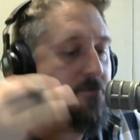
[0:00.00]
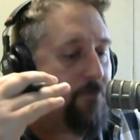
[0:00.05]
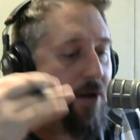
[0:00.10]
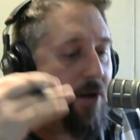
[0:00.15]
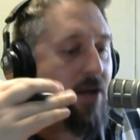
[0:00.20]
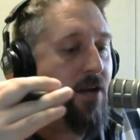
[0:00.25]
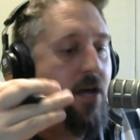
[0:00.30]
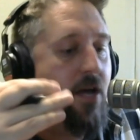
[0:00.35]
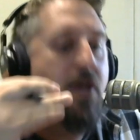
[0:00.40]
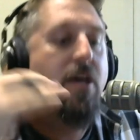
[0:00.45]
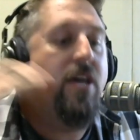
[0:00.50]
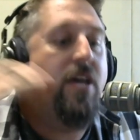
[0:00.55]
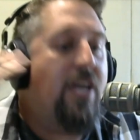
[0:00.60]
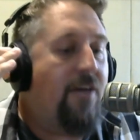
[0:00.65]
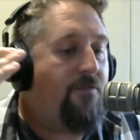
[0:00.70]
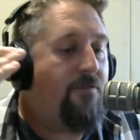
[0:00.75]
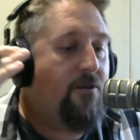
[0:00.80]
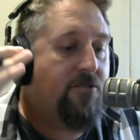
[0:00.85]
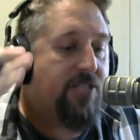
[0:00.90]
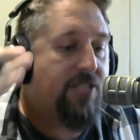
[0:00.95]
But
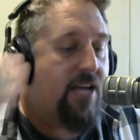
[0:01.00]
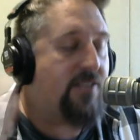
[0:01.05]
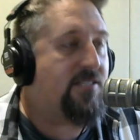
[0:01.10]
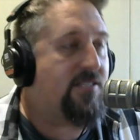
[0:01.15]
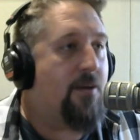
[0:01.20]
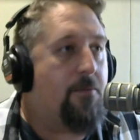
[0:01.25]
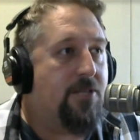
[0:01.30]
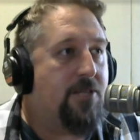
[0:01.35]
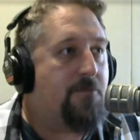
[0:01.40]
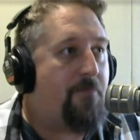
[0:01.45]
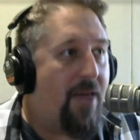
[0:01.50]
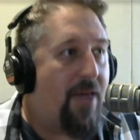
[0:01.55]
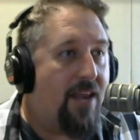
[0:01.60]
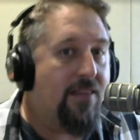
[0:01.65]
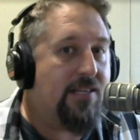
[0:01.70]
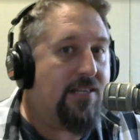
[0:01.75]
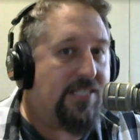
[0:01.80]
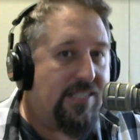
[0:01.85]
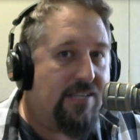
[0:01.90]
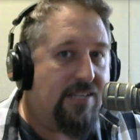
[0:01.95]
if you say someone's been
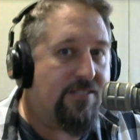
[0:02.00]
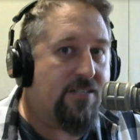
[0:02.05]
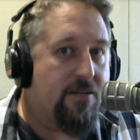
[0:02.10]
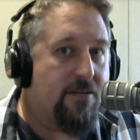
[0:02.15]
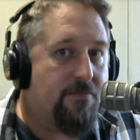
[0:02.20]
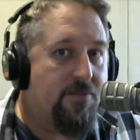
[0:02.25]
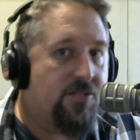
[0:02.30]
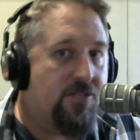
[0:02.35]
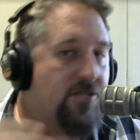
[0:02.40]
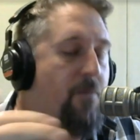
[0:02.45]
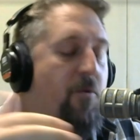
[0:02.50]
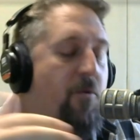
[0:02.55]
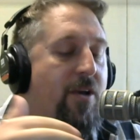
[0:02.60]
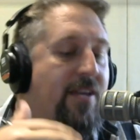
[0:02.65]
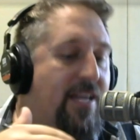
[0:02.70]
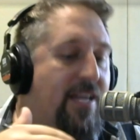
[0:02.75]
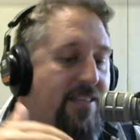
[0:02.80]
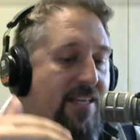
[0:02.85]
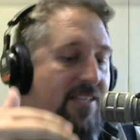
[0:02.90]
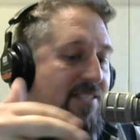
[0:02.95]
in the system,
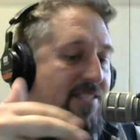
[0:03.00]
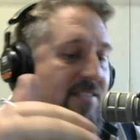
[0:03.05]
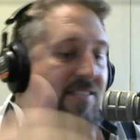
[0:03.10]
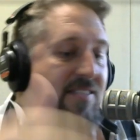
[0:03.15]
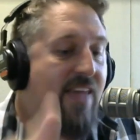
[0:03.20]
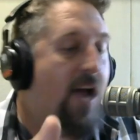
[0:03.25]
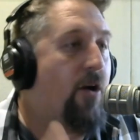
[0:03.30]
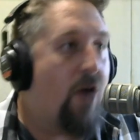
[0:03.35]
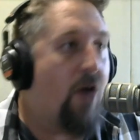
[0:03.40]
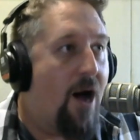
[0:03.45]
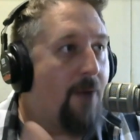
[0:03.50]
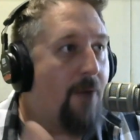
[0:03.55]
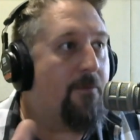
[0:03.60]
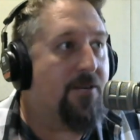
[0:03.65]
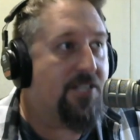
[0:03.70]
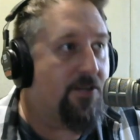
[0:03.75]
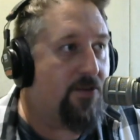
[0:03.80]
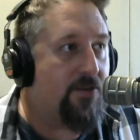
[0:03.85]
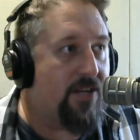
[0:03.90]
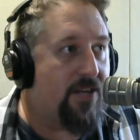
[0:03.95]
this is their
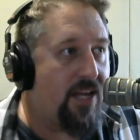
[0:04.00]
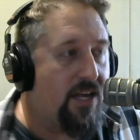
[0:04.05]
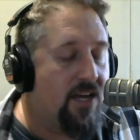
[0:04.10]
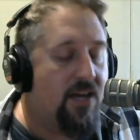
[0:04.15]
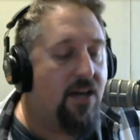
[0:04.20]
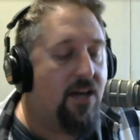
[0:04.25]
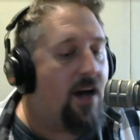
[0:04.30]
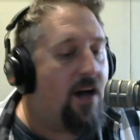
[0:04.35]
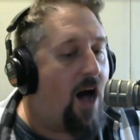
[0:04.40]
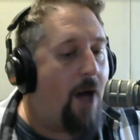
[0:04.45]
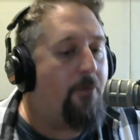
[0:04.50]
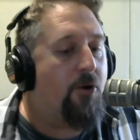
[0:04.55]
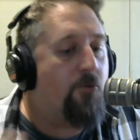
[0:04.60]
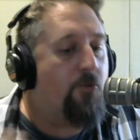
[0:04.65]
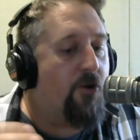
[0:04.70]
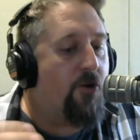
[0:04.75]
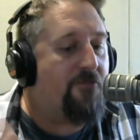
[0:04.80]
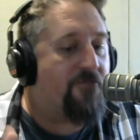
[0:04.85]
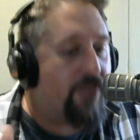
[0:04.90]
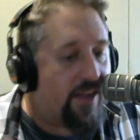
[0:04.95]
opportunity, I'm going
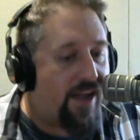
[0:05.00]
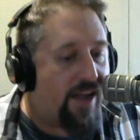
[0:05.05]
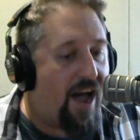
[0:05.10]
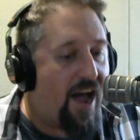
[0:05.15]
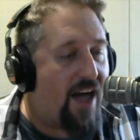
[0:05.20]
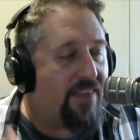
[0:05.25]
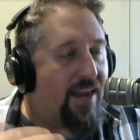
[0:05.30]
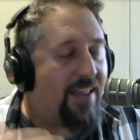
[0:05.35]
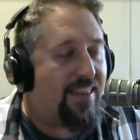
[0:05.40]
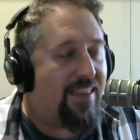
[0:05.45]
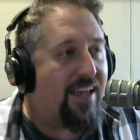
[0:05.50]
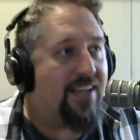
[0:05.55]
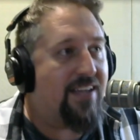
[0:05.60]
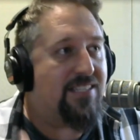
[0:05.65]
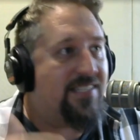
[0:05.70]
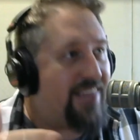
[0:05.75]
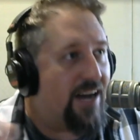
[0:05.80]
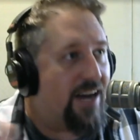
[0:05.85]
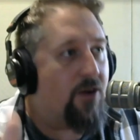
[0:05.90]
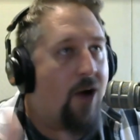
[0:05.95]
to root for the guy that I think
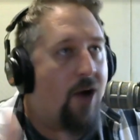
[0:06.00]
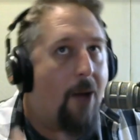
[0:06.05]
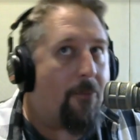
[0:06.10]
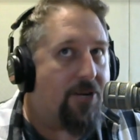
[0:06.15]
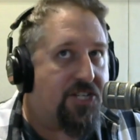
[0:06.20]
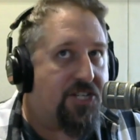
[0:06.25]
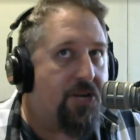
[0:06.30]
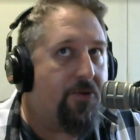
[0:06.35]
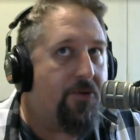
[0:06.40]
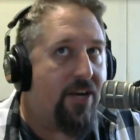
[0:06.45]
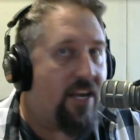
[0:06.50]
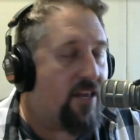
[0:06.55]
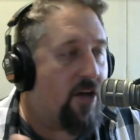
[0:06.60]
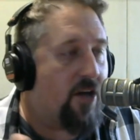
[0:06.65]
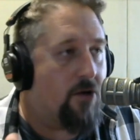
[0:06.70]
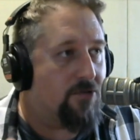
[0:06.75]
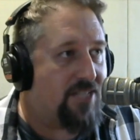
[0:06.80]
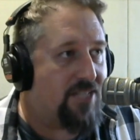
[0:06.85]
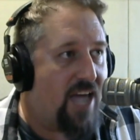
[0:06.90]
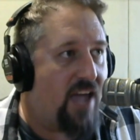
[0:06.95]
it's their opportunity to
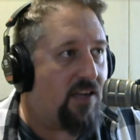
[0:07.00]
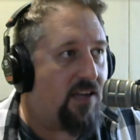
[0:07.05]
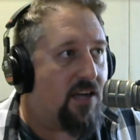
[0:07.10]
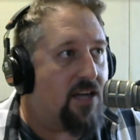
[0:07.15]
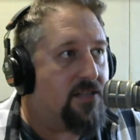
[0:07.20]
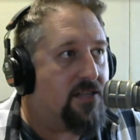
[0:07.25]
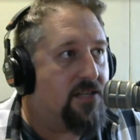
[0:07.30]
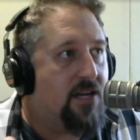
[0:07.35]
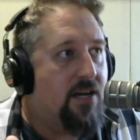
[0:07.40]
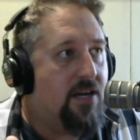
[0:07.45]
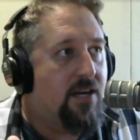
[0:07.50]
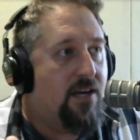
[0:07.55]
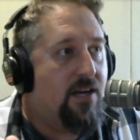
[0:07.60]
go take it.